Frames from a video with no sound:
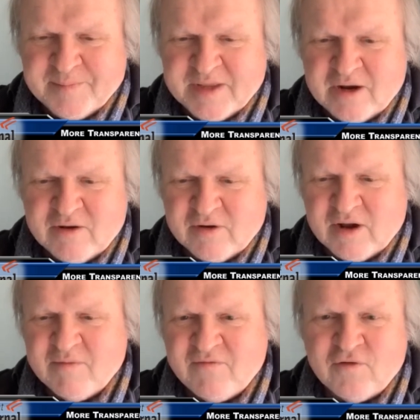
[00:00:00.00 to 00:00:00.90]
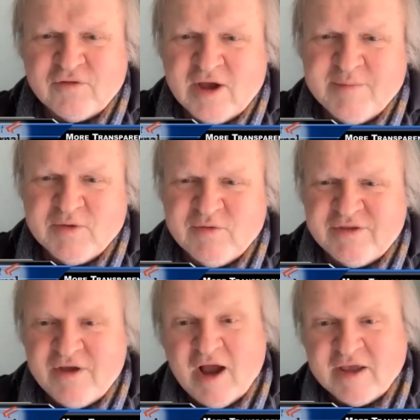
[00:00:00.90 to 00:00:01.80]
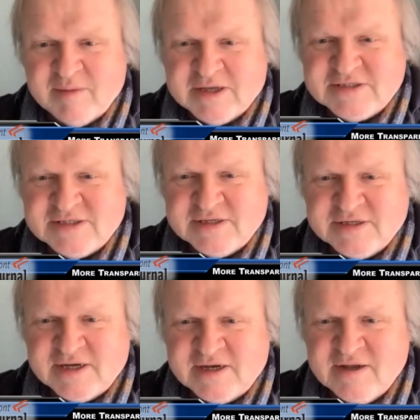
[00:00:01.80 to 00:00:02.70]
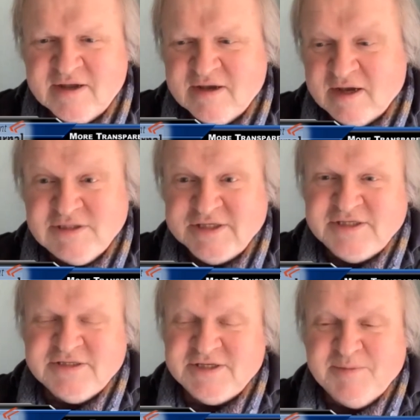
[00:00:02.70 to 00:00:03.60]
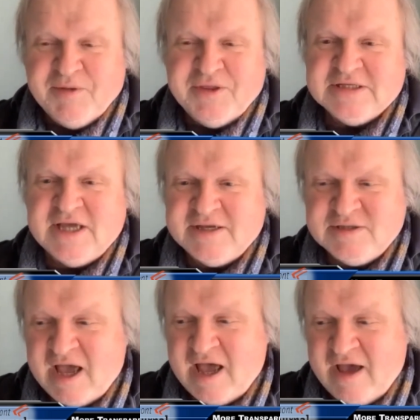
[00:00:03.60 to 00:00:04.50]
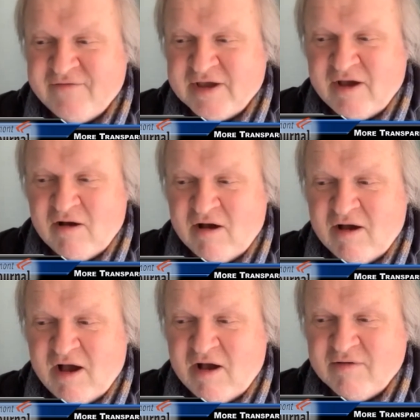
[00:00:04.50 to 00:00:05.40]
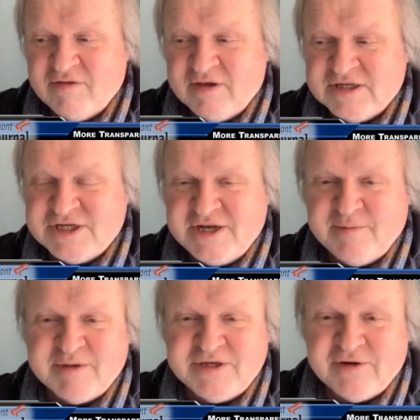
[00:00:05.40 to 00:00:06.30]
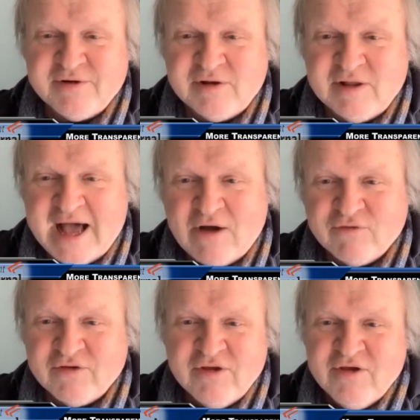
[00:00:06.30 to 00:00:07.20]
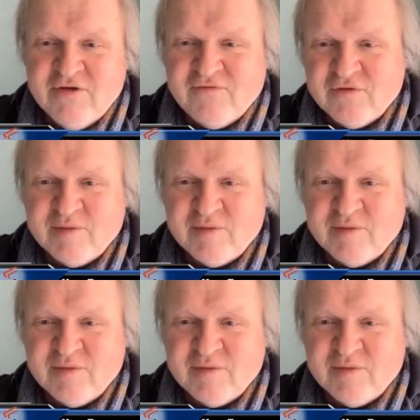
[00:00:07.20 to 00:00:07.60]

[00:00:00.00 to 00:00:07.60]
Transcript: you know, forthcoming with documents and uh, uh, just simple things like uh, having uh, uh, the agenda material out for